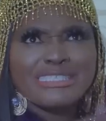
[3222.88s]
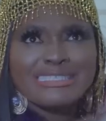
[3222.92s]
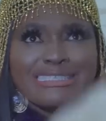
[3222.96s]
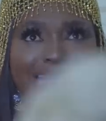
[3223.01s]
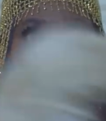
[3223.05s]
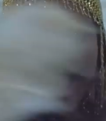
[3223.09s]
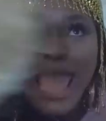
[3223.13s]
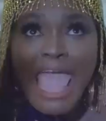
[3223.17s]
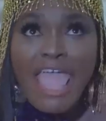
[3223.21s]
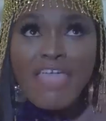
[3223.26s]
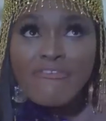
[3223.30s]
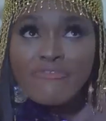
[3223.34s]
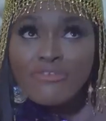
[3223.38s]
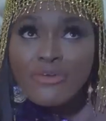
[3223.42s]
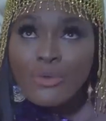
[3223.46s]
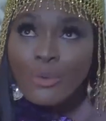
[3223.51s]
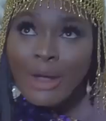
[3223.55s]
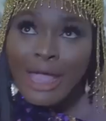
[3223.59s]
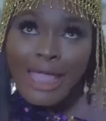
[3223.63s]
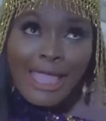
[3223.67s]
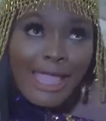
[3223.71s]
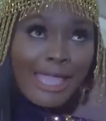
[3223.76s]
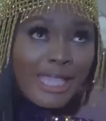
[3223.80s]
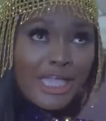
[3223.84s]
is
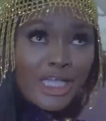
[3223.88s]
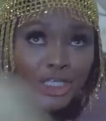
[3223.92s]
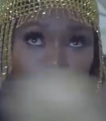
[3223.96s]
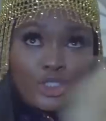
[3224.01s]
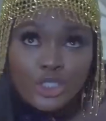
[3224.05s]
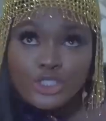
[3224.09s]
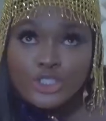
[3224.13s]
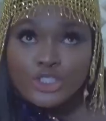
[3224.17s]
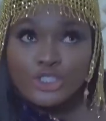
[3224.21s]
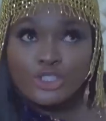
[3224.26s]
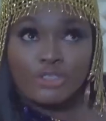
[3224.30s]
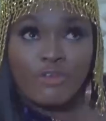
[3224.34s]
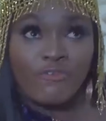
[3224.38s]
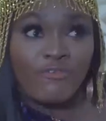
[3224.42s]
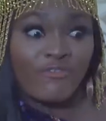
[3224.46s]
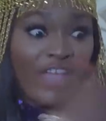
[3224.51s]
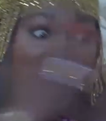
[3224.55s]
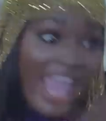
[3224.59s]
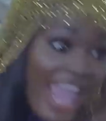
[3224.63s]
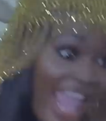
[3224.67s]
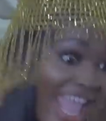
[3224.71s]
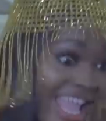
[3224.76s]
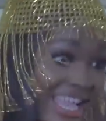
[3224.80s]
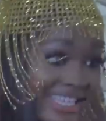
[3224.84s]
everywhere. It just
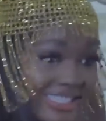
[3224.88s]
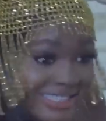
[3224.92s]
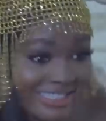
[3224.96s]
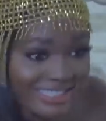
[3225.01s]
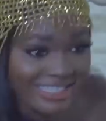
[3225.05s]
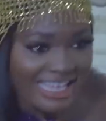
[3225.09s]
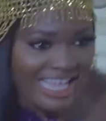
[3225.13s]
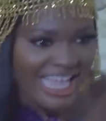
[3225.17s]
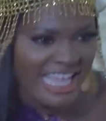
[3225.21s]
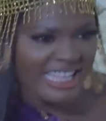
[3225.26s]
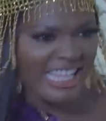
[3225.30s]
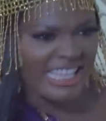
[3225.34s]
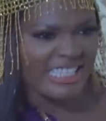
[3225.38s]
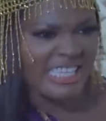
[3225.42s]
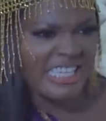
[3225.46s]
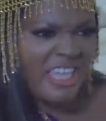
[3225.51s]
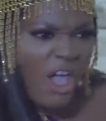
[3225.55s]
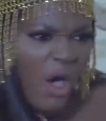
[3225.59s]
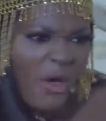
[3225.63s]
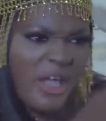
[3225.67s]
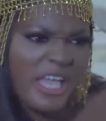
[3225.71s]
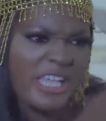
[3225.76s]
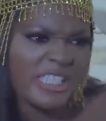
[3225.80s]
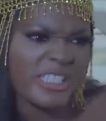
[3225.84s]
surfaced that the
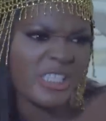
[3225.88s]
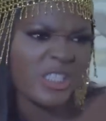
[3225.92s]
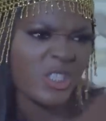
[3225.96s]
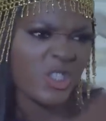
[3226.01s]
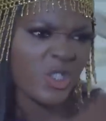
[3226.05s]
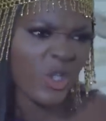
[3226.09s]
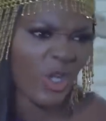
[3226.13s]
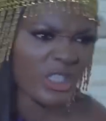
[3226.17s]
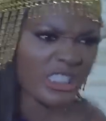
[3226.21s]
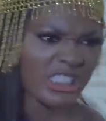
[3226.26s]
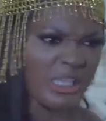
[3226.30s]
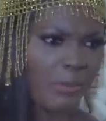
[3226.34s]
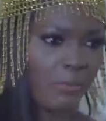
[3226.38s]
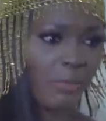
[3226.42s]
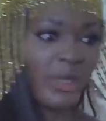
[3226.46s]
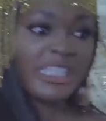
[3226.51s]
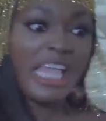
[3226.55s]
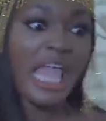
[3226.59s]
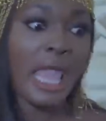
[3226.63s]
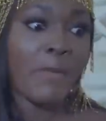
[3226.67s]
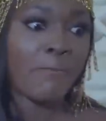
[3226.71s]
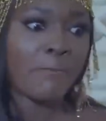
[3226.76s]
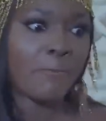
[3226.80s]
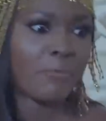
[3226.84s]
girl is nothing
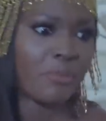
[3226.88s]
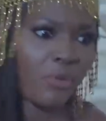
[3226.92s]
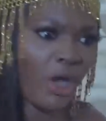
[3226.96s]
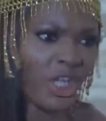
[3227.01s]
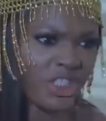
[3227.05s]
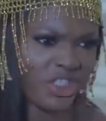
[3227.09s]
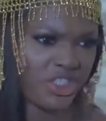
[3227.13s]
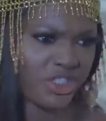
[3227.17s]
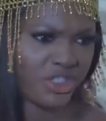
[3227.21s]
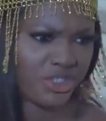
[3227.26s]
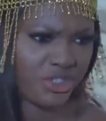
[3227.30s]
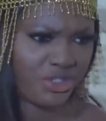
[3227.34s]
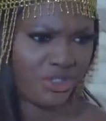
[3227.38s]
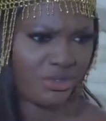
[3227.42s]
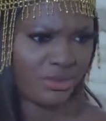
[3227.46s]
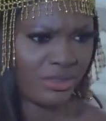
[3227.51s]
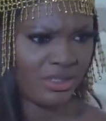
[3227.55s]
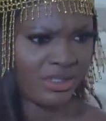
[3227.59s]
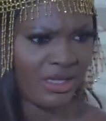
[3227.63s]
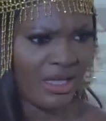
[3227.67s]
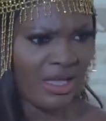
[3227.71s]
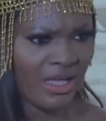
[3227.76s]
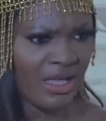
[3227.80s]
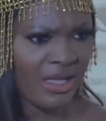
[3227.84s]
but a
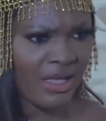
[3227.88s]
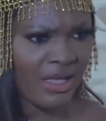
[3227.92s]
prostitute.